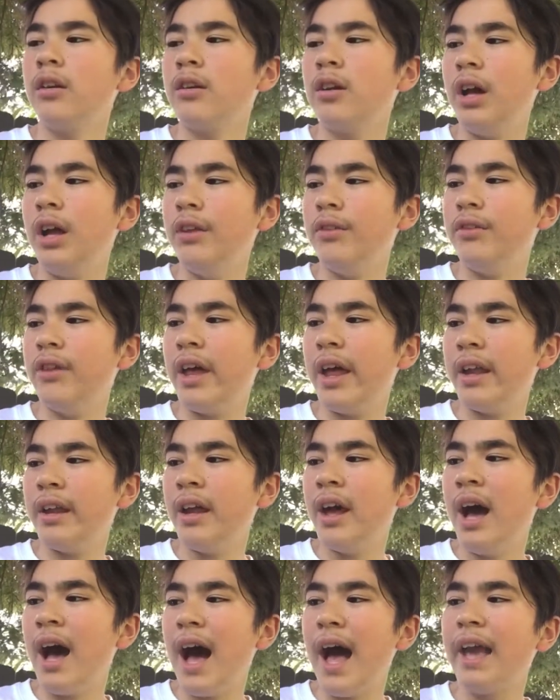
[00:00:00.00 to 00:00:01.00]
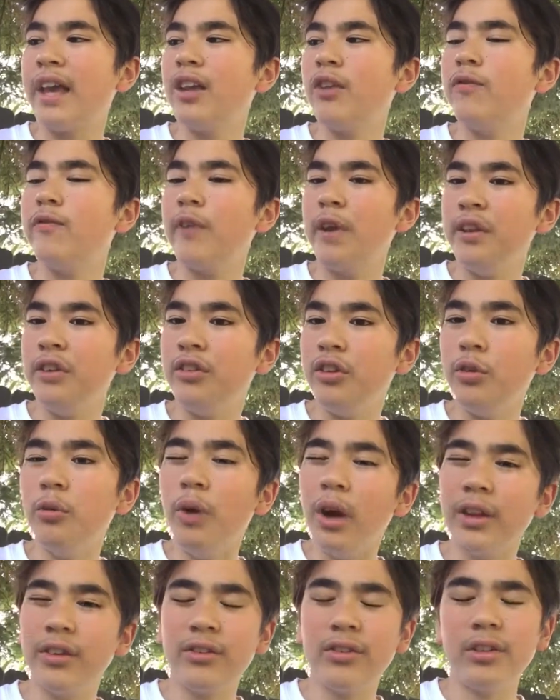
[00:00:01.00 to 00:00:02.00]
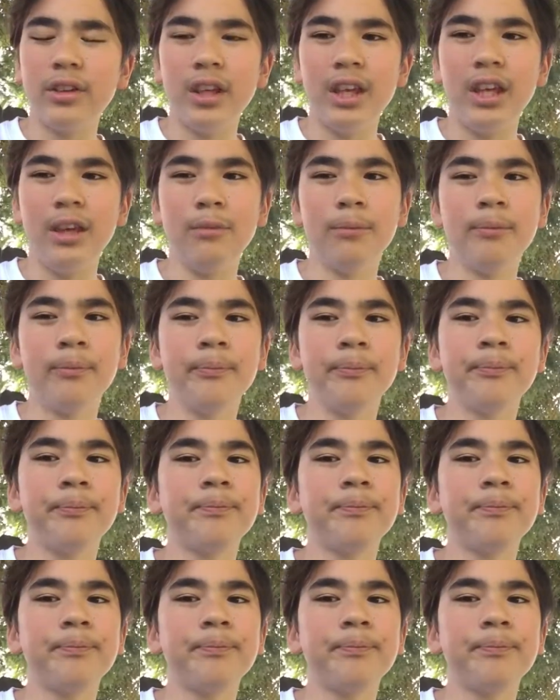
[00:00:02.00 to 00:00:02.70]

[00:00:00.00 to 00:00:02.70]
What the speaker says: because then I can friend you on Steam.